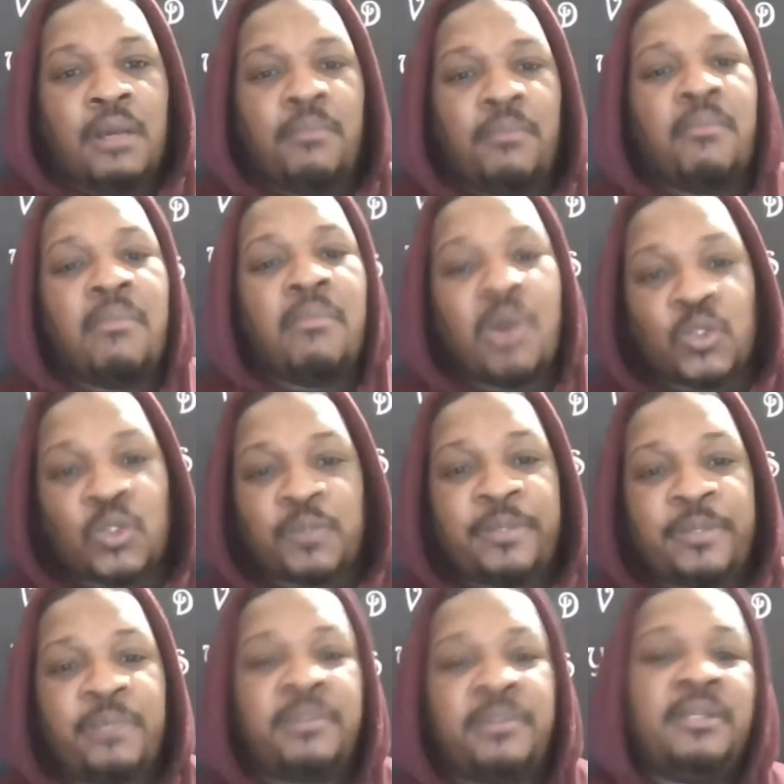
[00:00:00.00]
Most
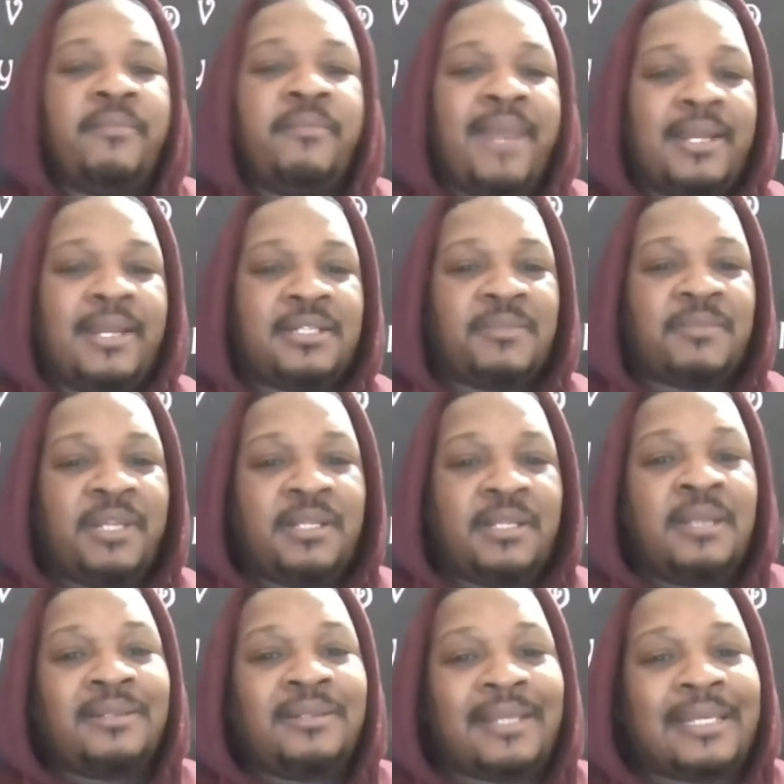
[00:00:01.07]
people in management
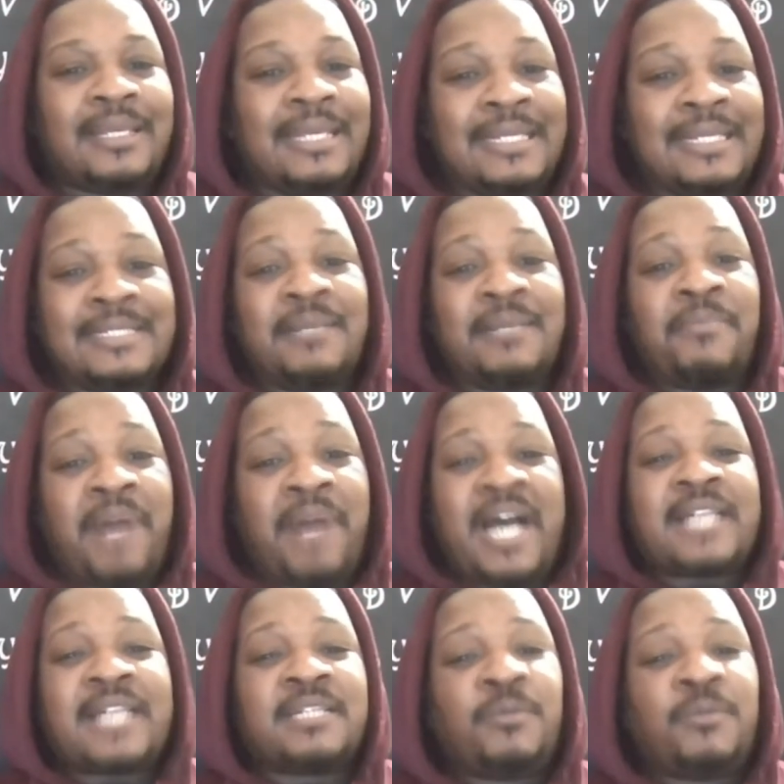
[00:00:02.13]
think it's
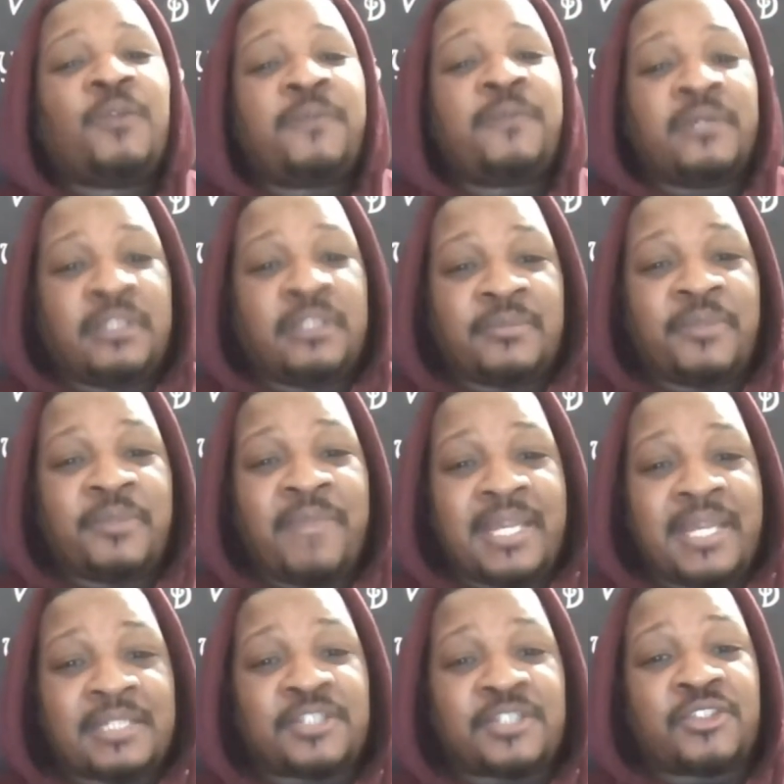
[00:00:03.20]
impossible for them to
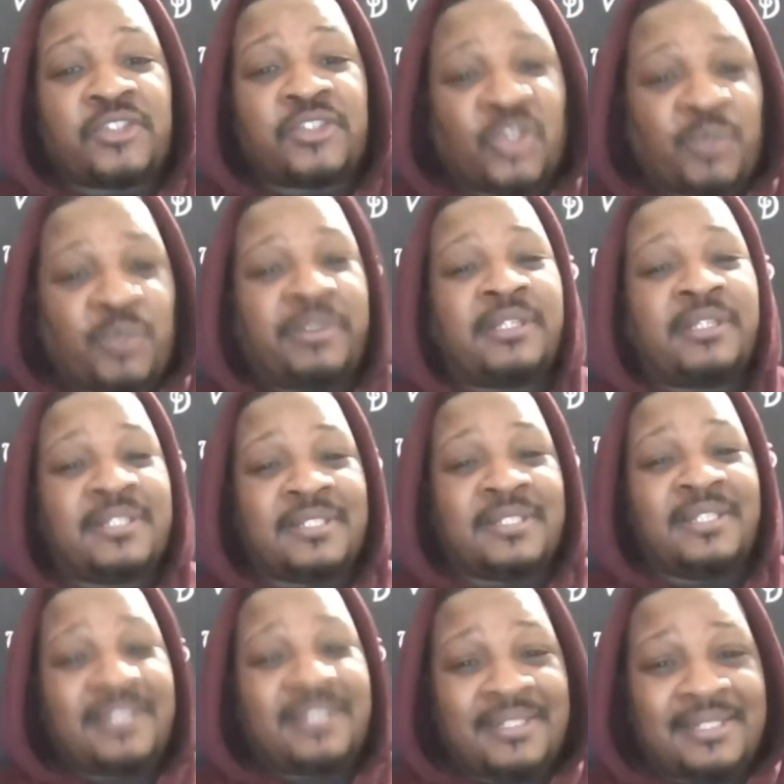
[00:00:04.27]
make stupid
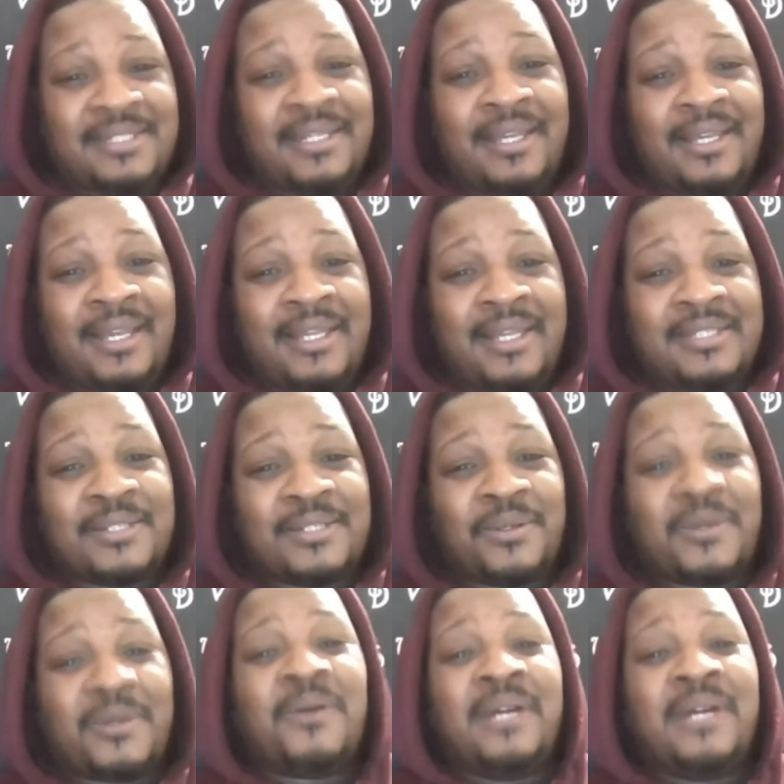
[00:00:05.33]
decisions
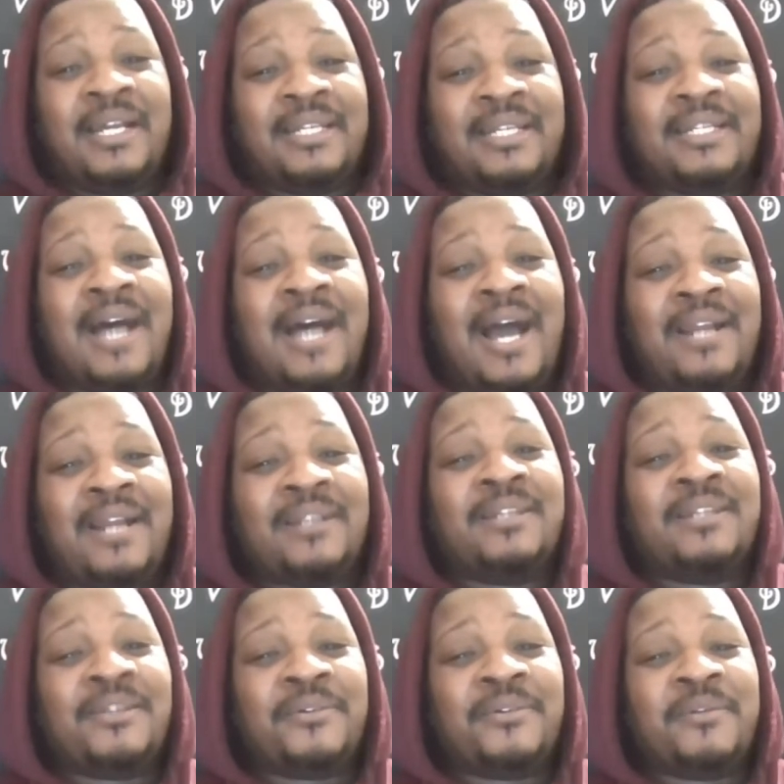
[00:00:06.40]
so go ahead and hire
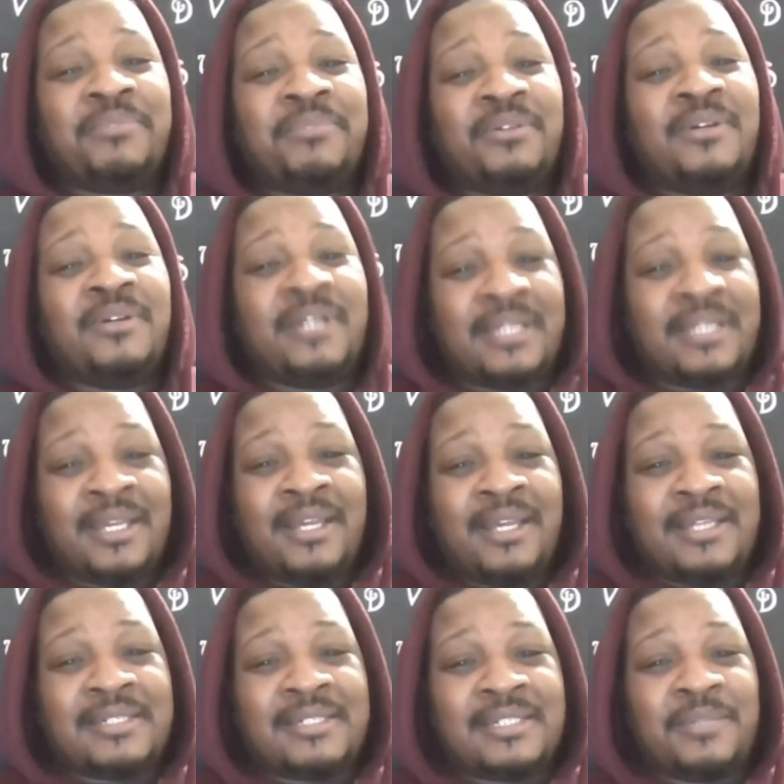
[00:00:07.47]
another employee
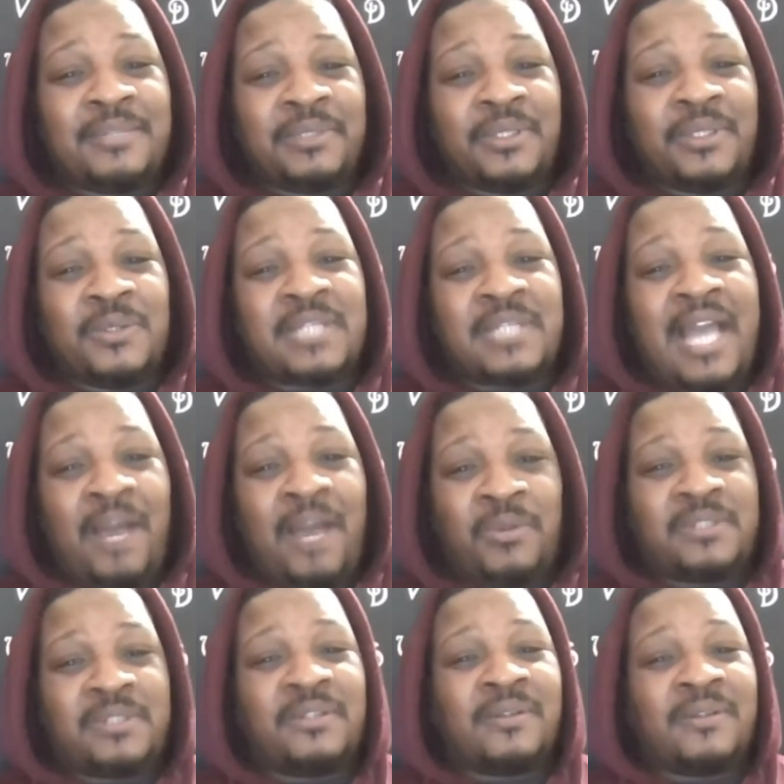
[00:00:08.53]
and see what those
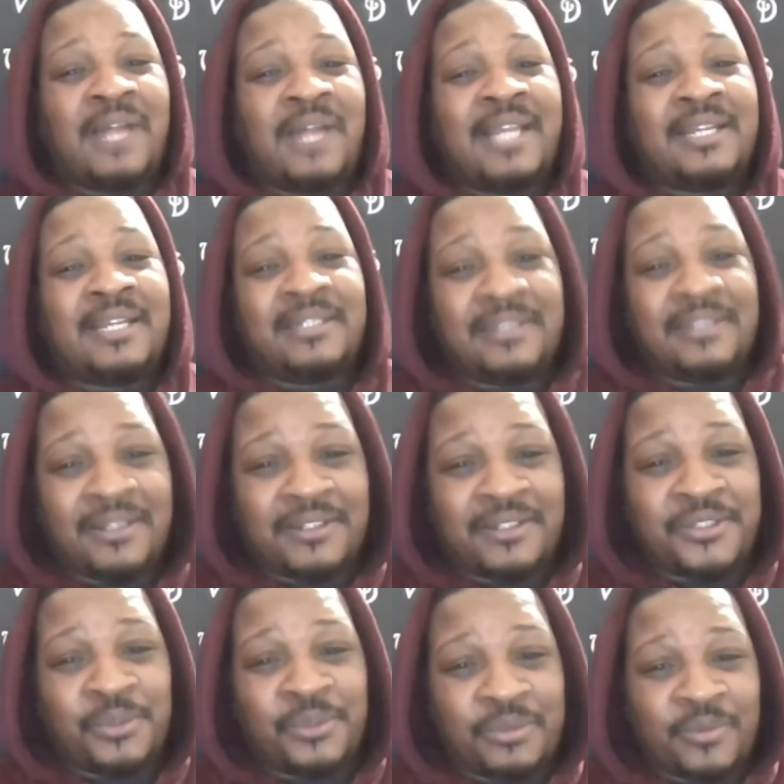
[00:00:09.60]
hours look like in another
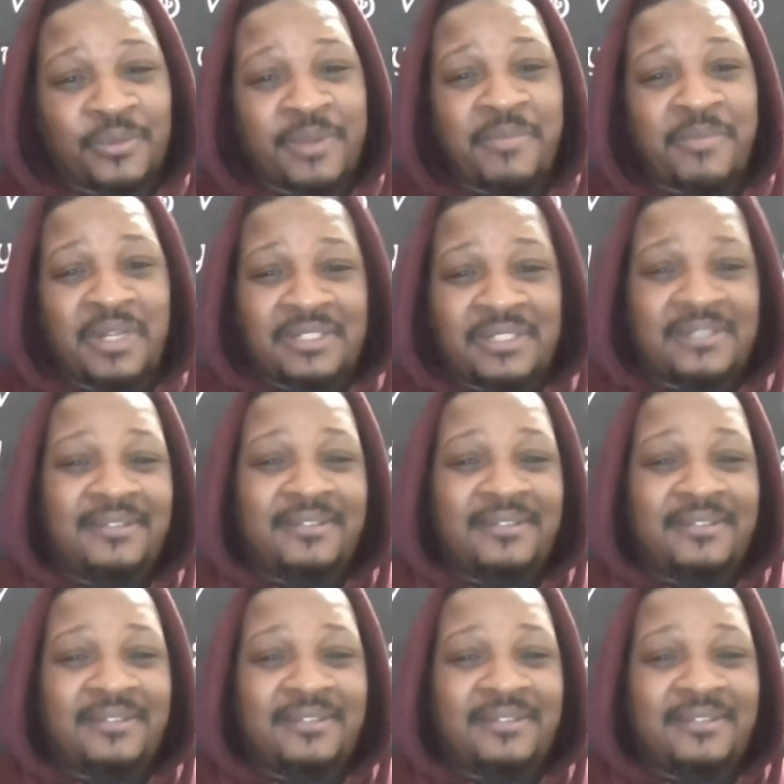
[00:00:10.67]
two, or three months.